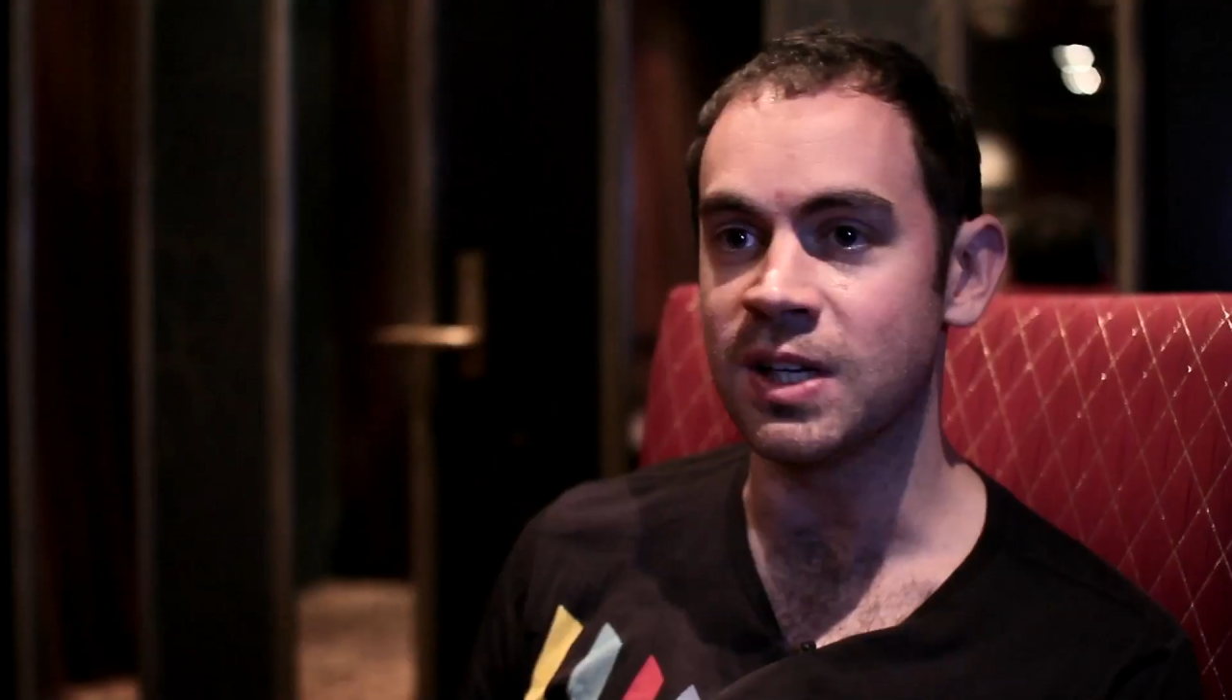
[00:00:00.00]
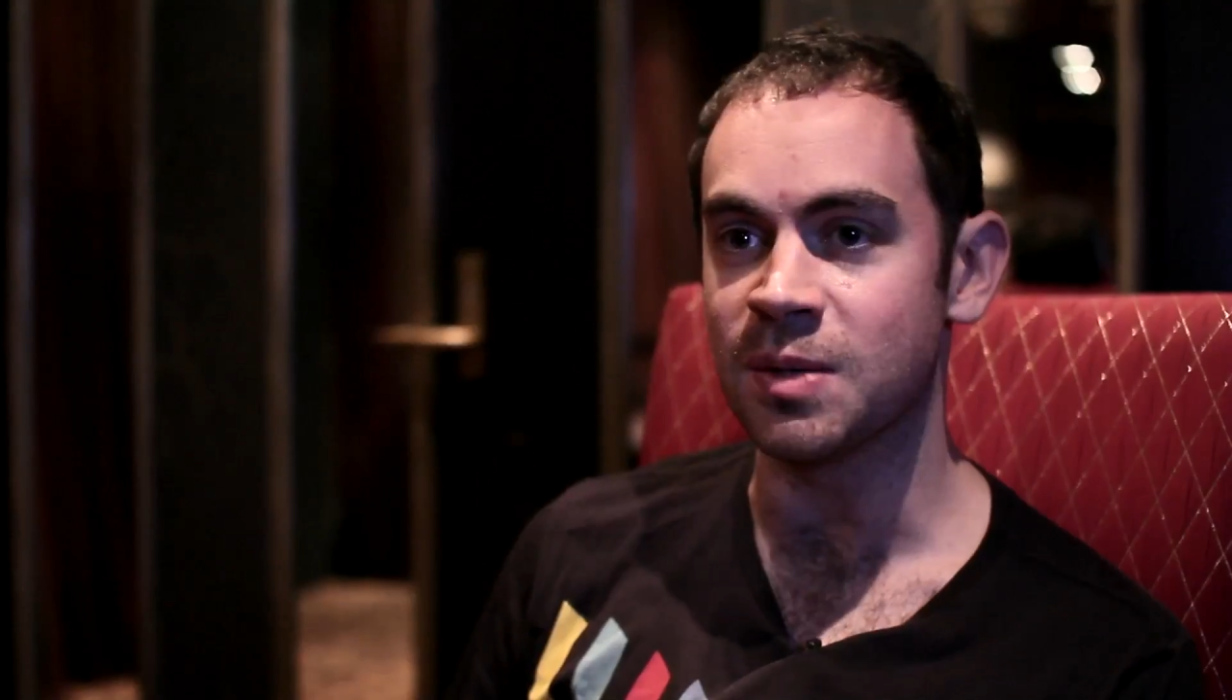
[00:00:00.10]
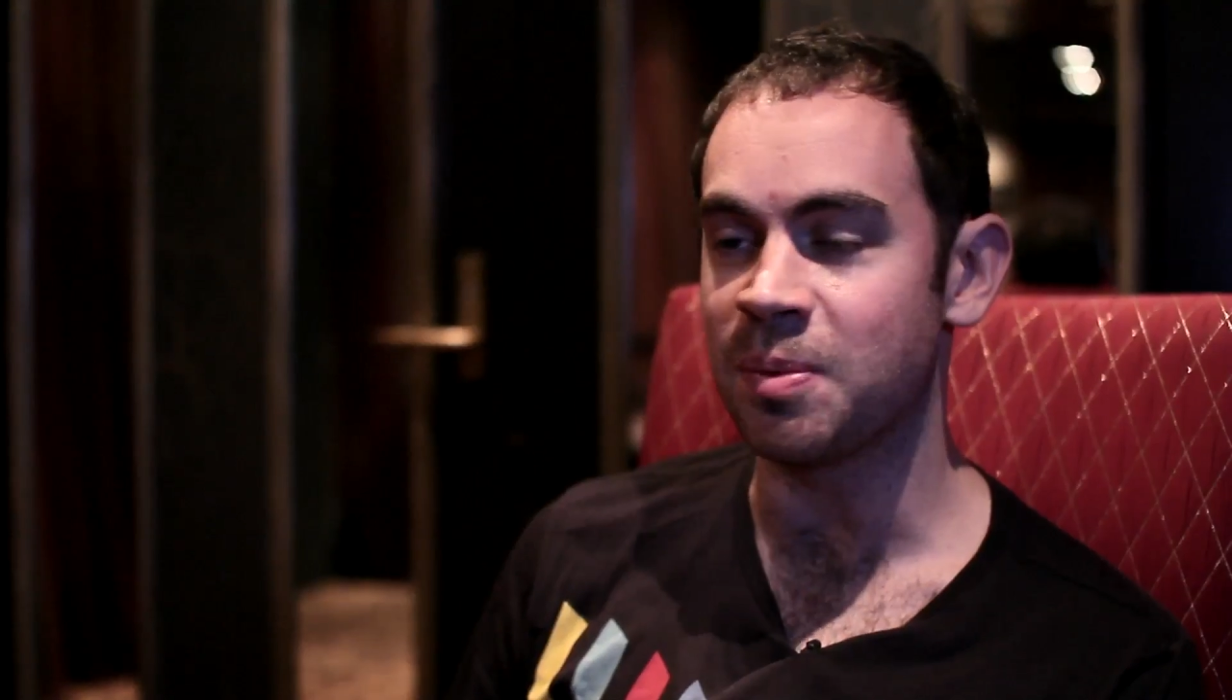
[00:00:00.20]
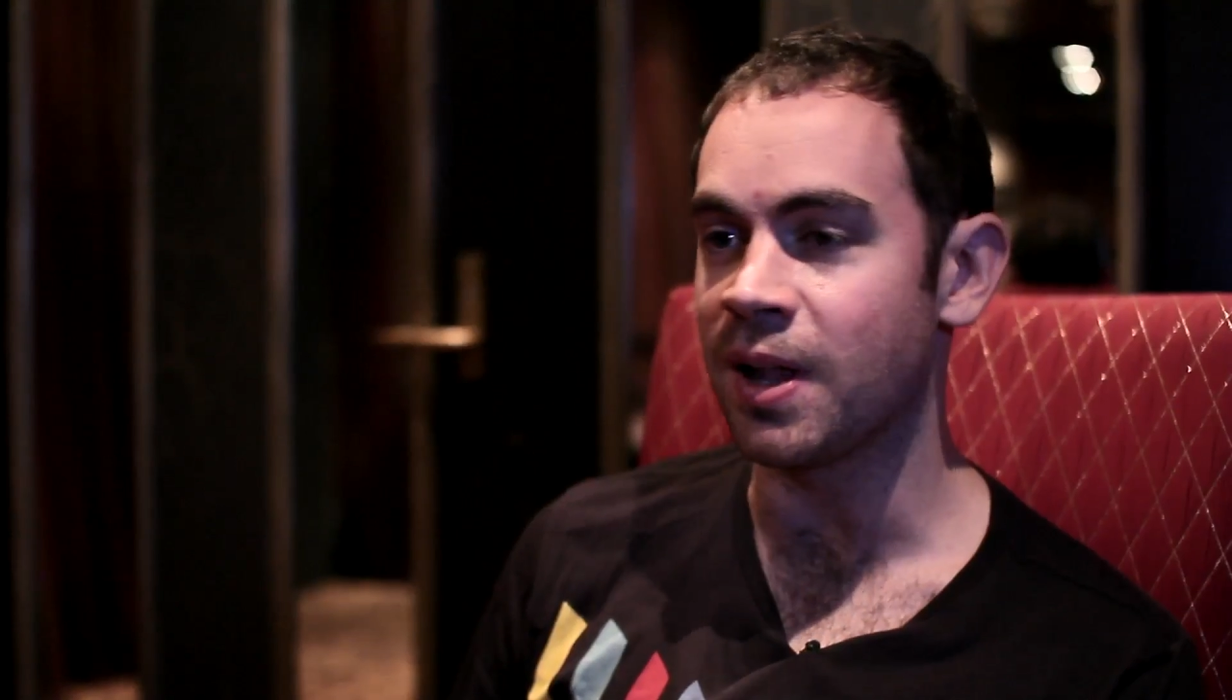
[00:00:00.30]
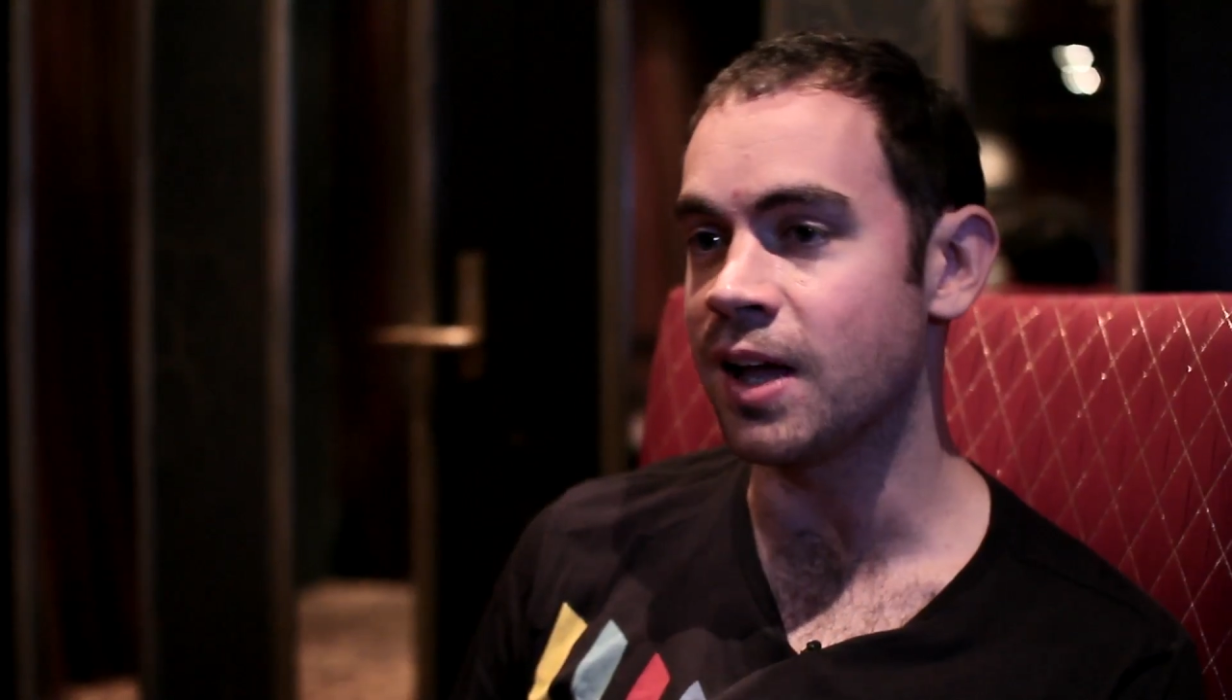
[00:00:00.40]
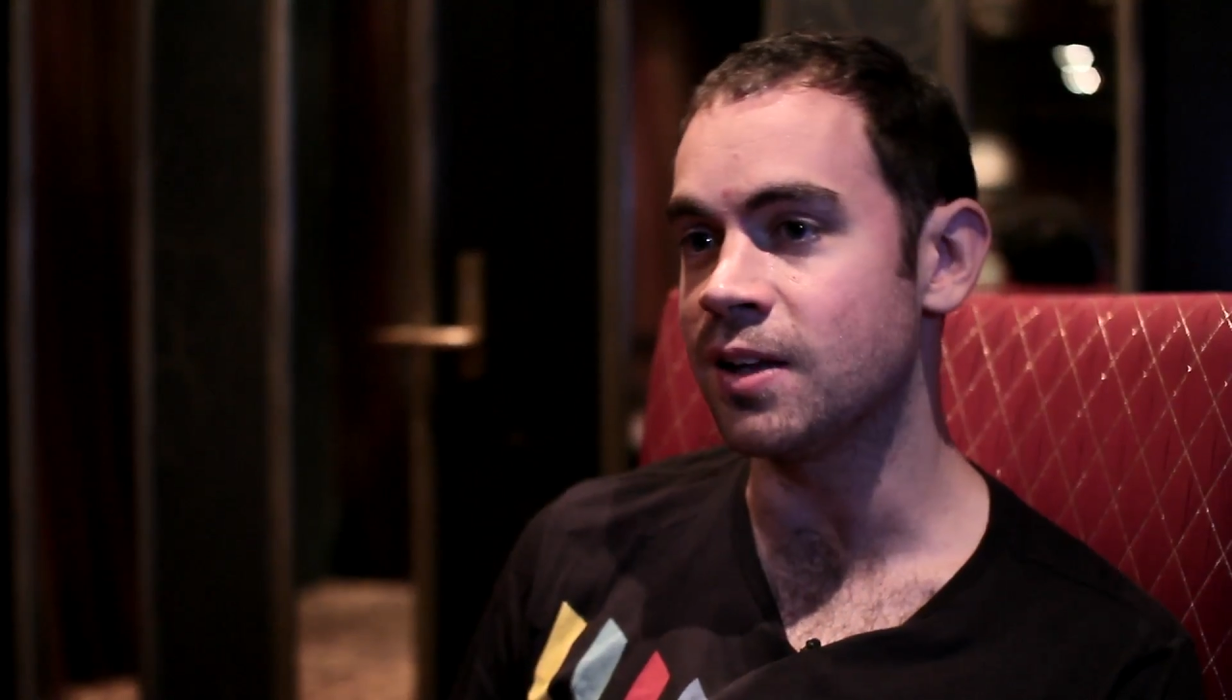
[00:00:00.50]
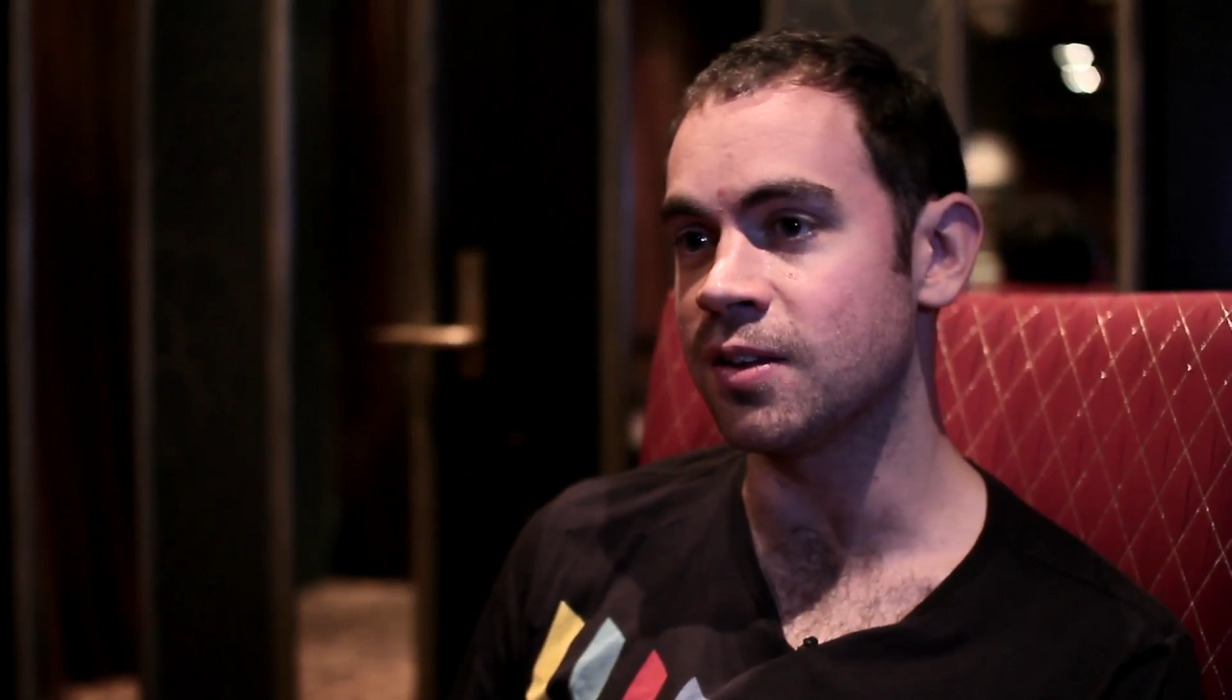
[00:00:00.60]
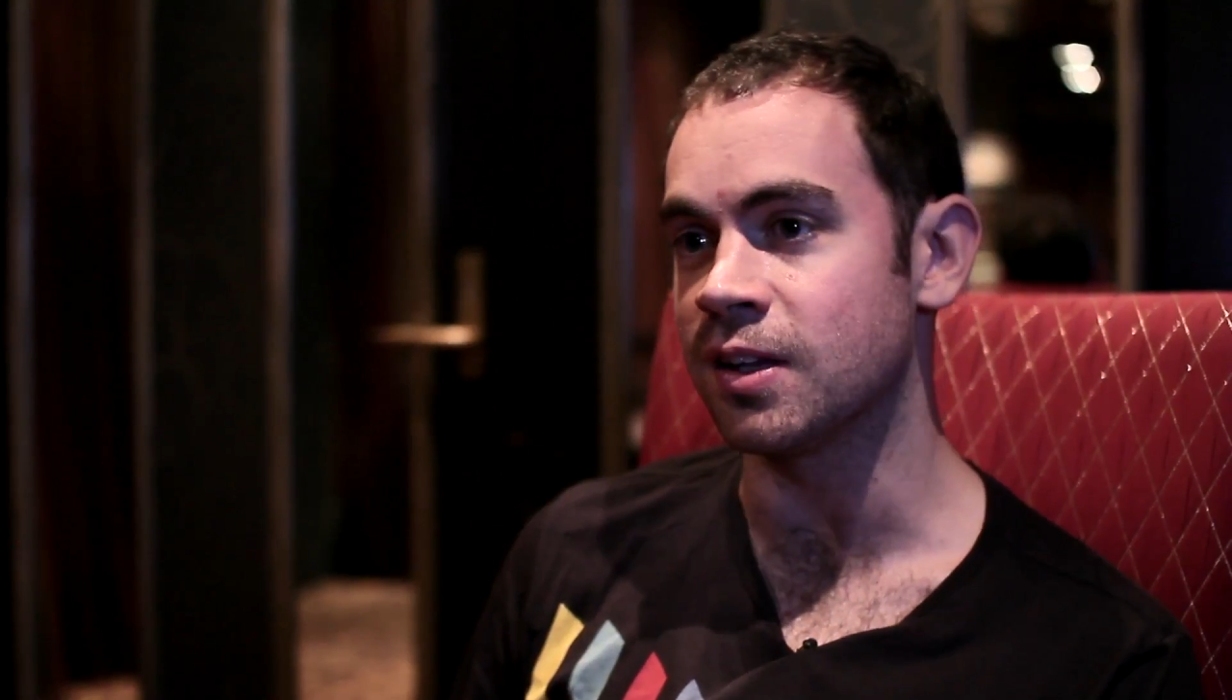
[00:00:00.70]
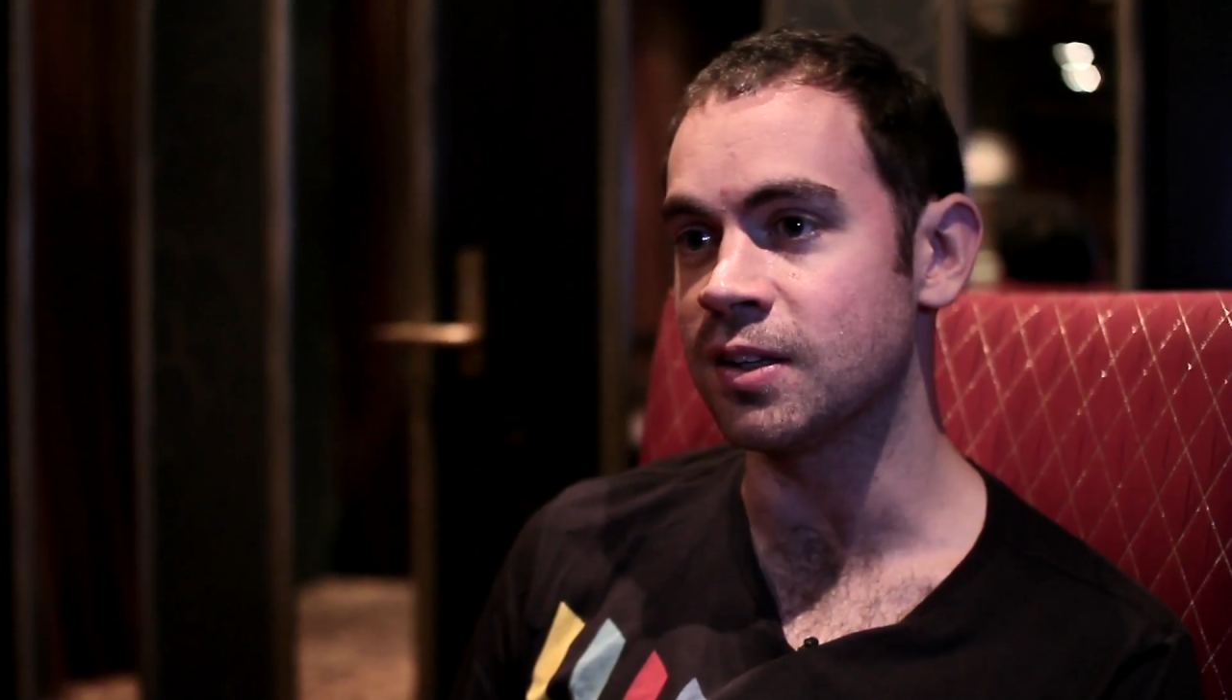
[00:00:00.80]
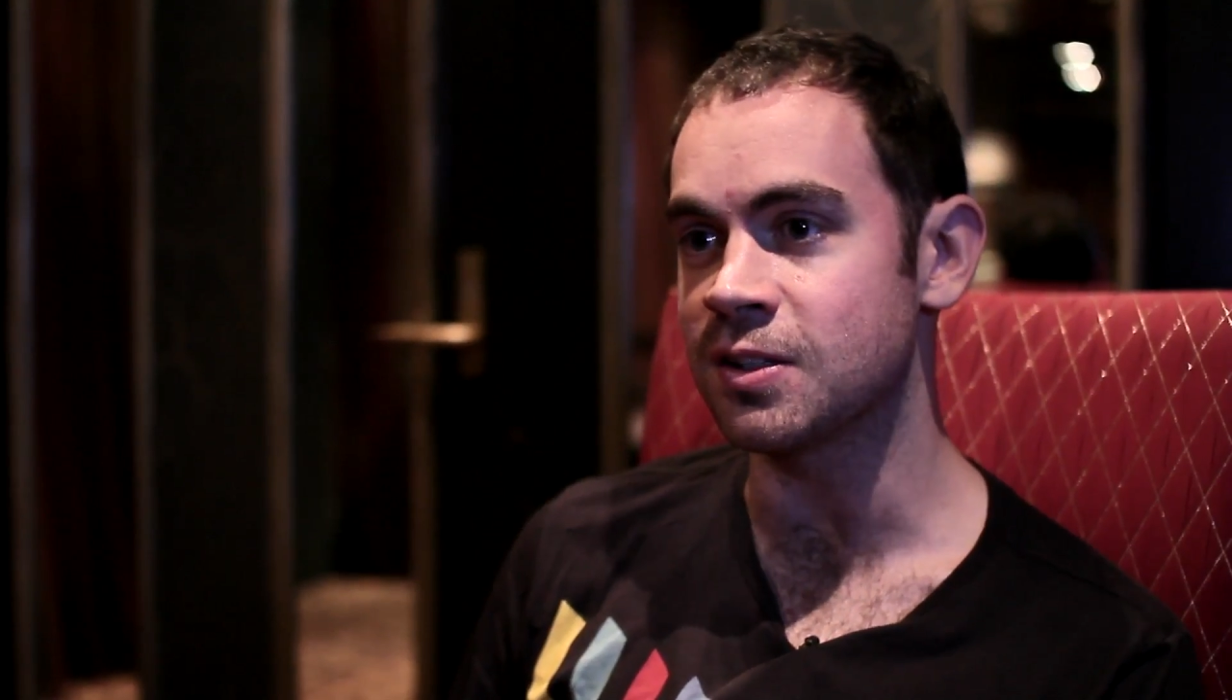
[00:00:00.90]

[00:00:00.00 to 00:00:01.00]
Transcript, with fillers: need to play anything?